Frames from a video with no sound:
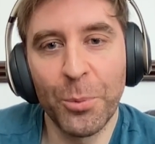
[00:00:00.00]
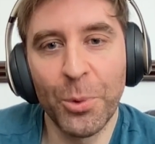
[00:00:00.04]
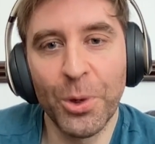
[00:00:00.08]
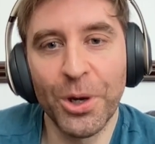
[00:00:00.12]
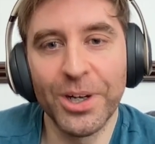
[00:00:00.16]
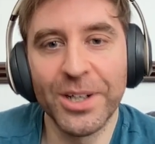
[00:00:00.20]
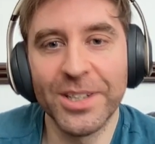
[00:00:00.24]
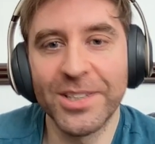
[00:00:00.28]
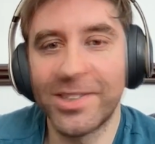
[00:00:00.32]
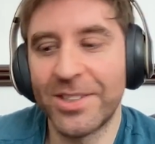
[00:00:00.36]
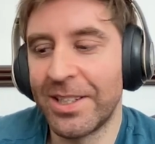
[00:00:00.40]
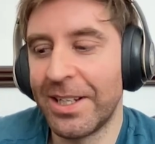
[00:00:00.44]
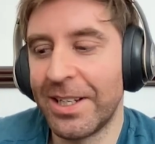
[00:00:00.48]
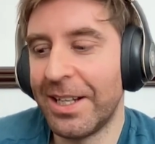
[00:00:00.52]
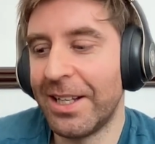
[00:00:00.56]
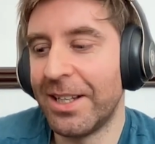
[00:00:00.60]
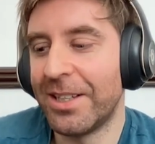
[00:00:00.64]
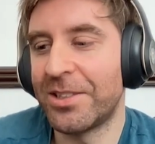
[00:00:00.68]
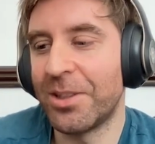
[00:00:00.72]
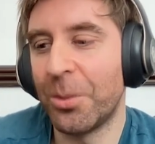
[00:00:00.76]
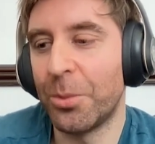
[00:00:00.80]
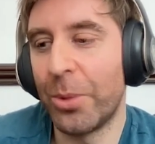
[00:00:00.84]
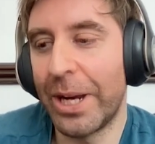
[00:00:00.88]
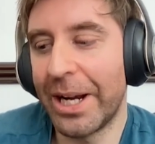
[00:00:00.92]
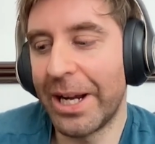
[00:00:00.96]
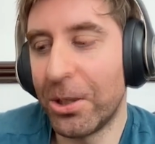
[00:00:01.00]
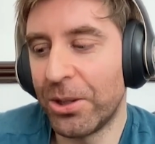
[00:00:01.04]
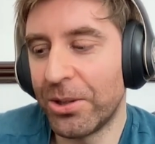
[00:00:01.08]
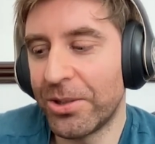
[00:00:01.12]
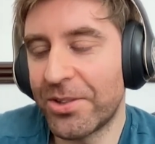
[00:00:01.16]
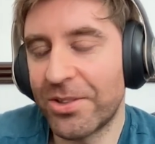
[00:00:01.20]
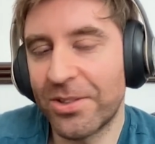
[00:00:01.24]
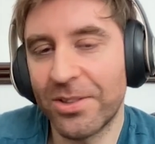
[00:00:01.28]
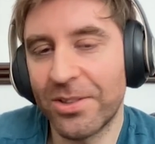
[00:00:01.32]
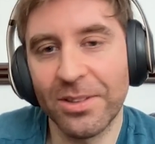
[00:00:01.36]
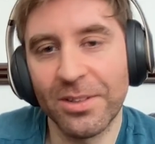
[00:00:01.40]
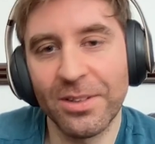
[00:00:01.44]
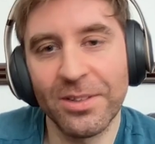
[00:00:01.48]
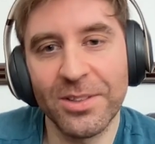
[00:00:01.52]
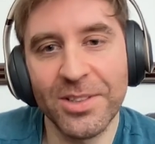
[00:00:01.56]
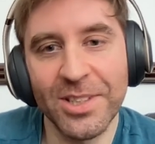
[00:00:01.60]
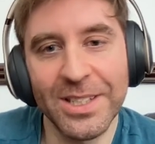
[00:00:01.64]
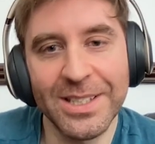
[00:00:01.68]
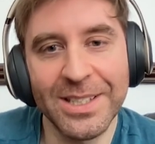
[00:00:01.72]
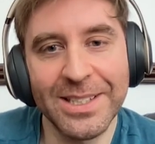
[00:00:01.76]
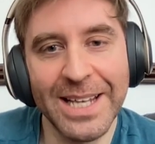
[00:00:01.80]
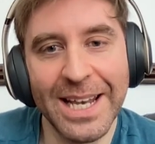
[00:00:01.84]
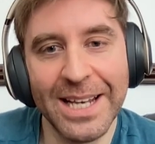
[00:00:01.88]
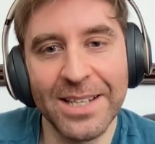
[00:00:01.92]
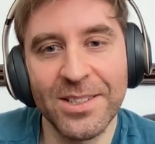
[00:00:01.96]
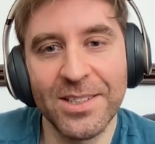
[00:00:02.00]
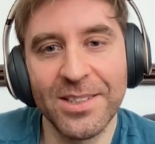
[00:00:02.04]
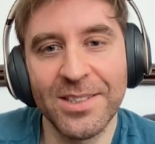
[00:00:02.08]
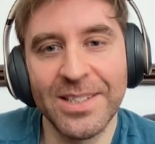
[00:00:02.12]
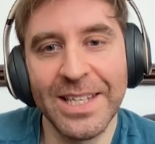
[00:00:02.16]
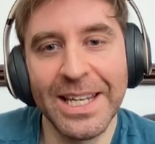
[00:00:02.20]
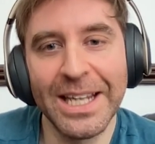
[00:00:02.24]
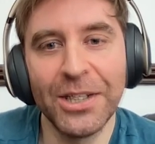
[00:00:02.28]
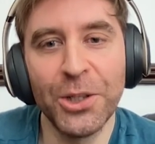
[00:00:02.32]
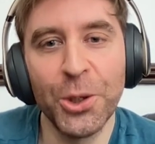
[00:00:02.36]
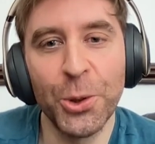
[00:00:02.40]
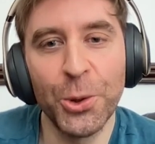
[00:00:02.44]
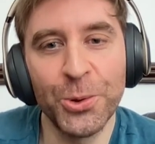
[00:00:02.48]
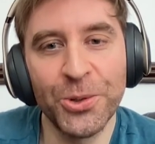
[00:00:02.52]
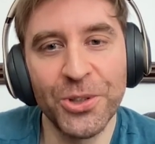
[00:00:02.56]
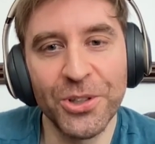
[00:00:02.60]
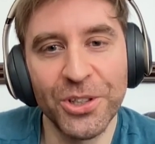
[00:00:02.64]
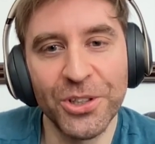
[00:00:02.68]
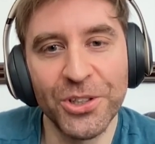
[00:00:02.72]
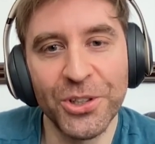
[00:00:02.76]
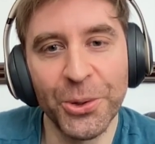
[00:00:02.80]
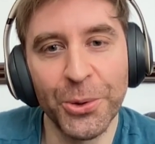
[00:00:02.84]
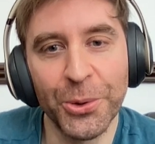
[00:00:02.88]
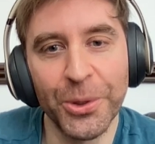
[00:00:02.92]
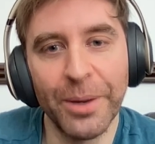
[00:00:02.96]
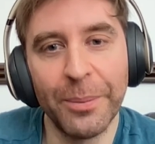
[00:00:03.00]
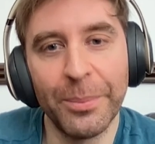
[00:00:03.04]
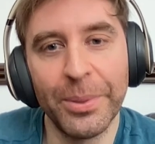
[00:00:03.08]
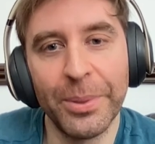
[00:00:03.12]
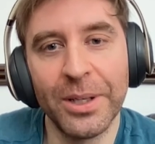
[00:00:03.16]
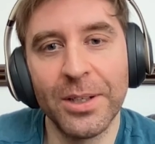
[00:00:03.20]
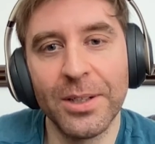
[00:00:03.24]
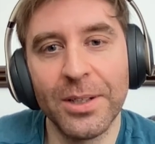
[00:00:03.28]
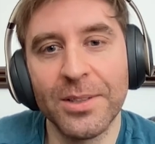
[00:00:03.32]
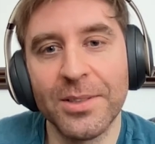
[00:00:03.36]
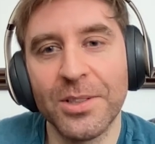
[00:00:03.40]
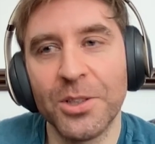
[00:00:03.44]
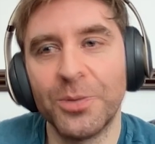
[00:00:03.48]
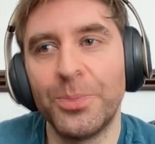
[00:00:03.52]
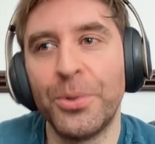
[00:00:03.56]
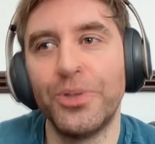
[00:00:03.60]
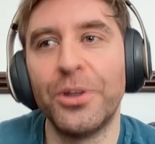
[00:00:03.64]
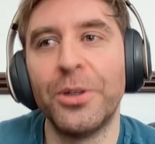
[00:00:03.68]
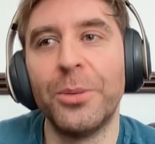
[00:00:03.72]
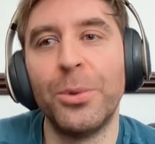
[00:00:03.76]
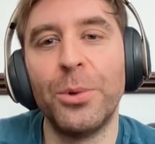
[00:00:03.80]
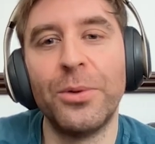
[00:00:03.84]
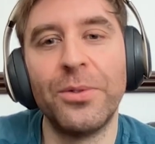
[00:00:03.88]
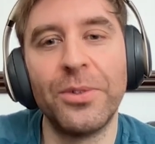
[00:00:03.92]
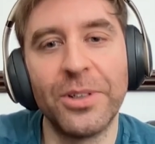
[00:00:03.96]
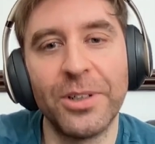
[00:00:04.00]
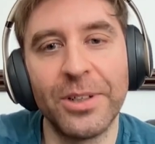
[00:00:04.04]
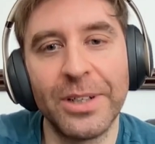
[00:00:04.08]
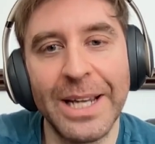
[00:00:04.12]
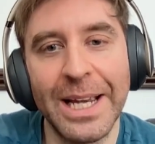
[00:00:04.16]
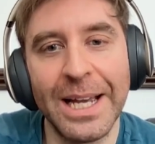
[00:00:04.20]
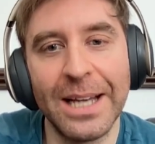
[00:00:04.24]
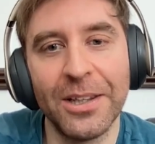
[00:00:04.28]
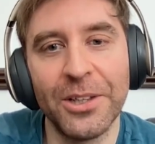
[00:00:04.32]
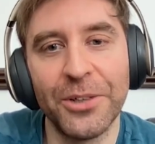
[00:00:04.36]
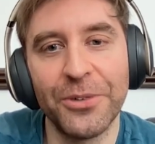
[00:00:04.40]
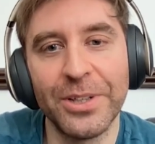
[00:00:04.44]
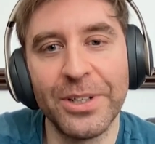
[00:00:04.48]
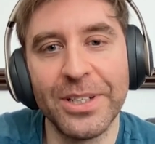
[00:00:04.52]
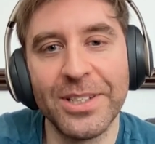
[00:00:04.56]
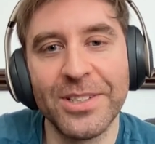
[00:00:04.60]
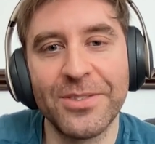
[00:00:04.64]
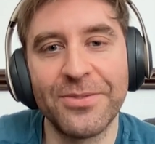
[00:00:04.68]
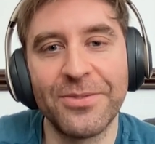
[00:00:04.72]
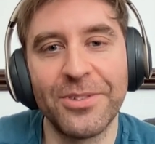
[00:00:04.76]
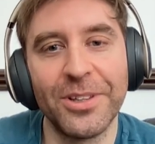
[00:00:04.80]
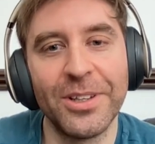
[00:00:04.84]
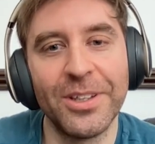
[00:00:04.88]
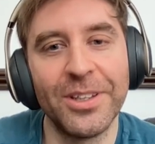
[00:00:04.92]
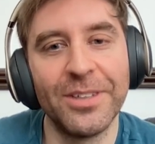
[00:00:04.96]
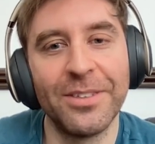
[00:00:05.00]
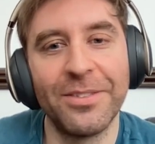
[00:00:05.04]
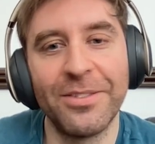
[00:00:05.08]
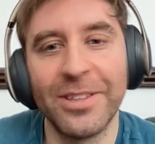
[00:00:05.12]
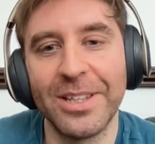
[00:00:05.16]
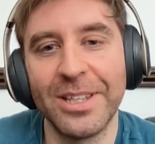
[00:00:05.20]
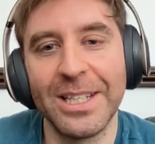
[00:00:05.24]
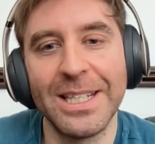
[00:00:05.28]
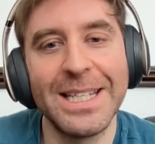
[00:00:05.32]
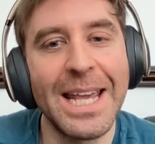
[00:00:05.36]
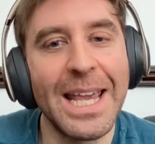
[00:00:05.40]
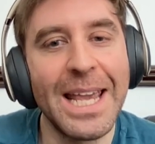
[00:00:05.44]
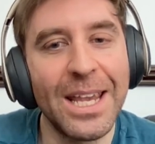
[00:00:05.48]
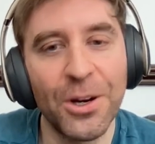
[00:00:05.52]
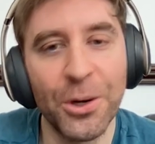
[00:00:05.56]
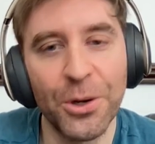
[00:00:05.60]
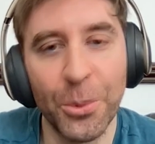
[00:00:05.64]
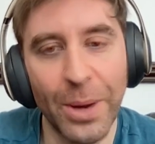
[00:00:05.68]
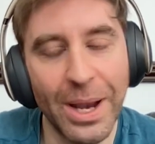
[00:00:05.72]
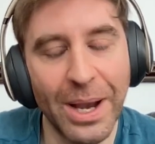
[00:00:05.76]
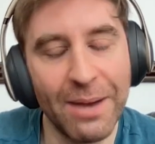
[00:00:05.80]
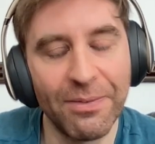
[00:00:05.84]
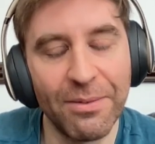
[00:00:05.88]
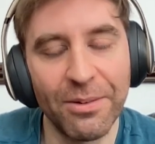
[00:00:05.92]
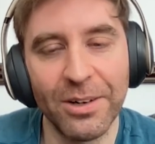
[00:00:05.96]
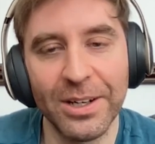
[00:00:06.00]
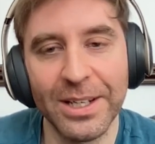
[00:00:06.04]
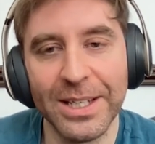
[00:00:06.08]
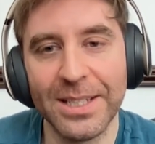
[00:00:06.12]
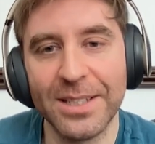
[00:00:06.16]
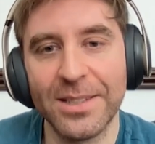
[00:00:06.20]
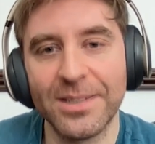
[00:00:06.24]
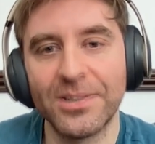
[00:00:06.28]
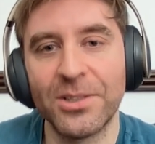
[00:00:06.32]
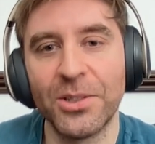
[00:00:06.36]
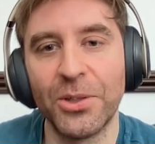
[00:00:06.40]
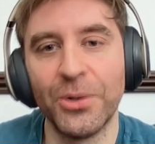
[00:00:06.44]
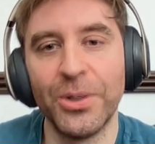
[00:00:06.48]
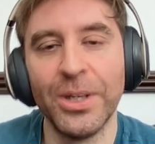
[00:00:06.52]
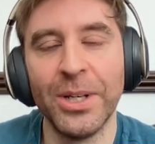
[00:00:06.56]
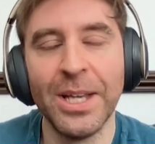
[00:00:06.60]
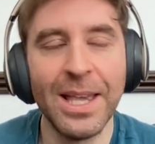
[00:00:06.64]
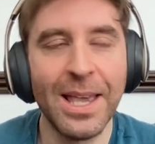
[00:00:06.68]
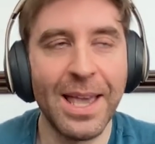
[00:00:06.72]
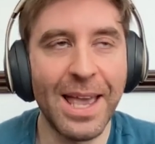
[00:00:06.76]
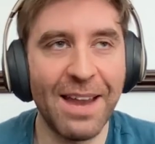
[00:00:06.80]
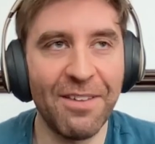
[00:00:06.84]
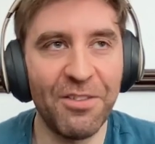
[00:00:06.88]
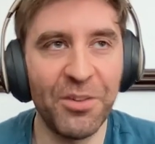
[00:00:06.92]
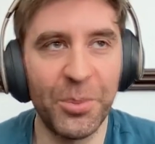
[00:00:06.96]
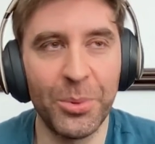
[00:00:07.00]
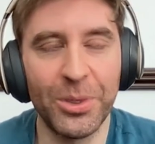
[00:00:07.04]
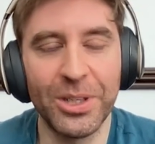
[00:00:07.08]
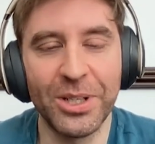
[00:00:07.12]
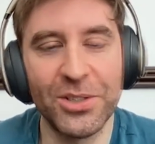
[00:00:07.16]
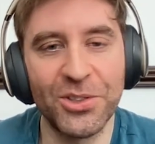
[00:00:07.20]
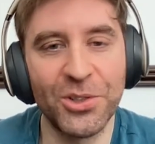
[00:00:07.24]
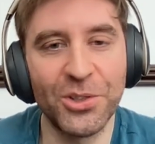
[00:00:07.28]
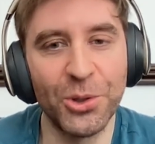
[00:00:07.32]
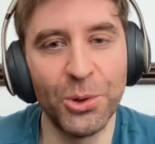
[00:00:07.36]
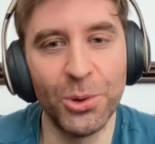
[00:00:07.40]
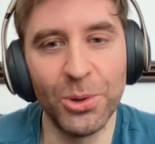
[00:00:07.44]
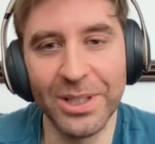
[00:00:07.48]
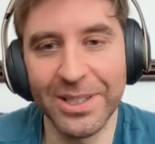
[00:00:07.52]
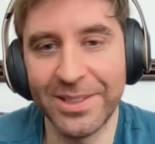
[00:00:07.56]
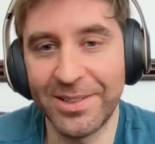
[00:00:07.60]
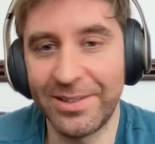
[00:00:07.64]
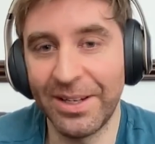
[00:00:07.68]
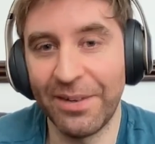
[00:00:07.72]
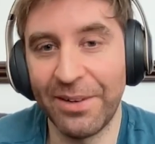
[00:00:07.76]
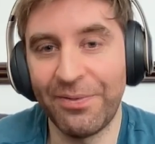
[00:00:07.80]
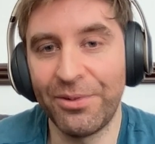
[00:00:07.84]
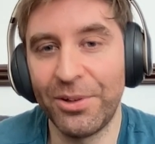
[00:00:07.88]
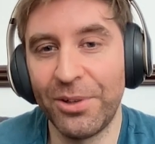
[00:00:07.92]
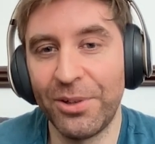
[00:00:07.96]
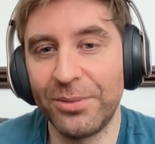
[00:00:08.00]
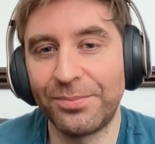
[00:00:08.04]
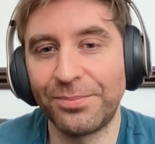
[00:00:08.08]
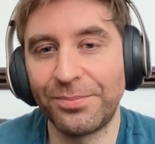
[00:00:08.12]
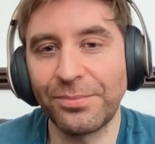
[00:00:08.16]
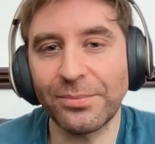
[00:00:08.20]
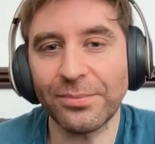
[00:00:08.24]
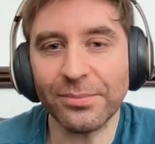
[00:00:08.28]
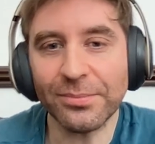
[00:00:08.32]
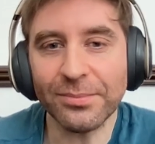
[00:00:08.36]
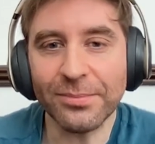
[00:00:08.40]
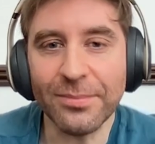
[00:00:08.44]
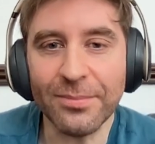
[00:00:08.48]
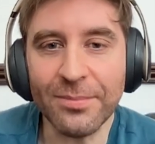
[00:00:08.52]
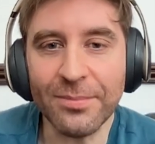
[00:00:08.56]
Whereas someone else success is saying no to the donut because it'll put them over their calories for the day or whatever it is. So everybody's goal is different.